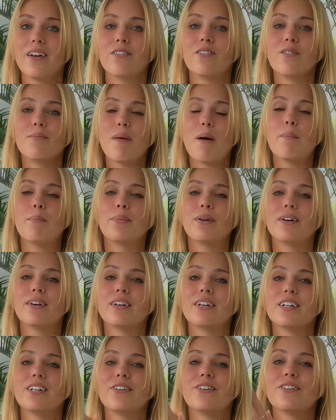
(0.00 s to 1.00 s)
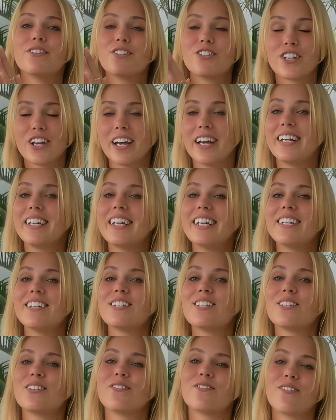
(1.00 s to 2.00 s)
Remember, your journey
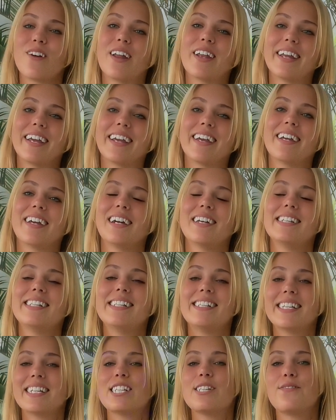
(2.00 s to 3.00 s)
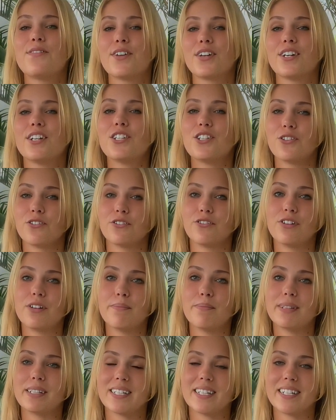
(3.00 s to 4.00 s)
to running a six-figure jewelry
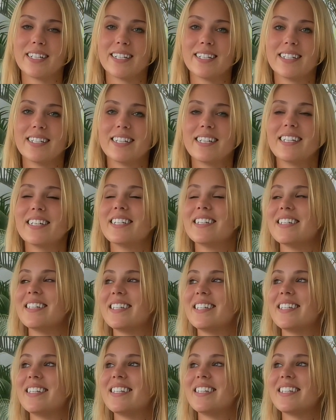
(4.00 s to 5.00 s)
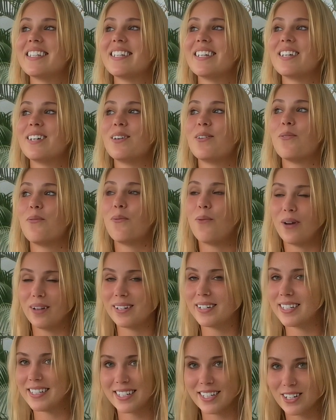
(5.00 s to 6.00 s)
business is
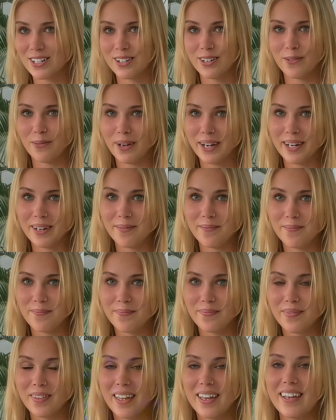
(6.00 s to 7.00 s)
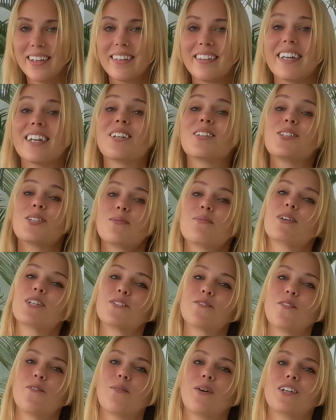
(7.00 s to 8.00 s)
one decision away. Thank you so
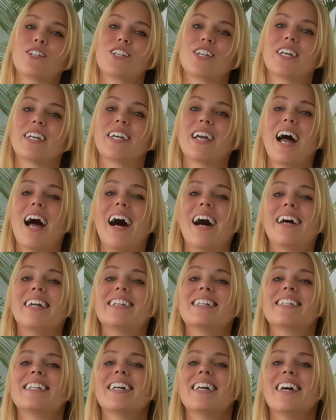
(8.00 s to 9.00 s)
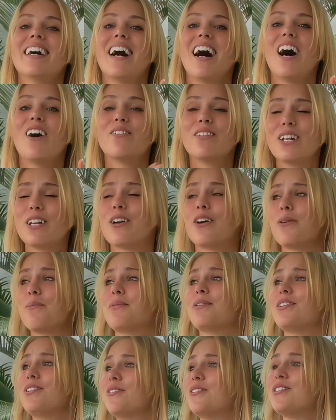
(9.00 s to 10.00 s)
much for watching, and I really hope
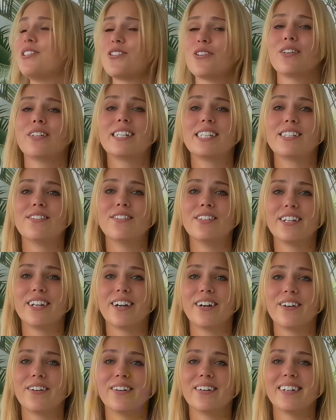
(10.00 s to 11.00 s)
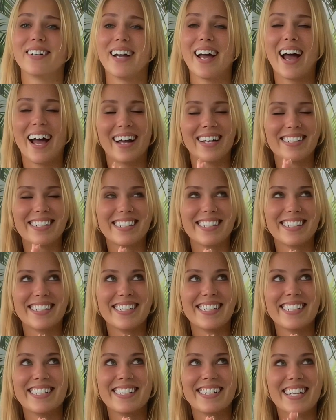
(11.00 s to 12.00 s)
that you enjoyed this video, and
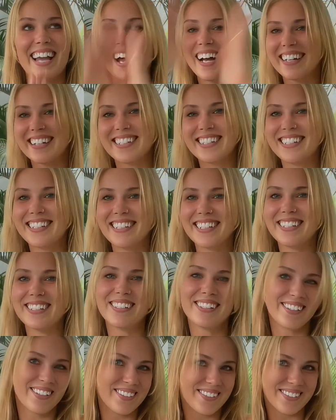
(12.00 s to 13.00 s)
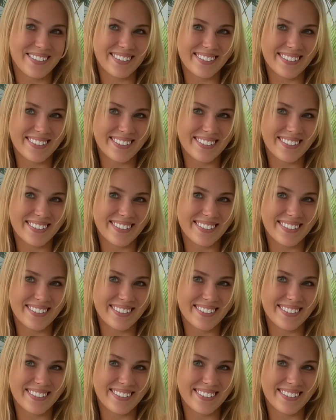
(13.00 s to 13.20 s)
yeah, see you soon.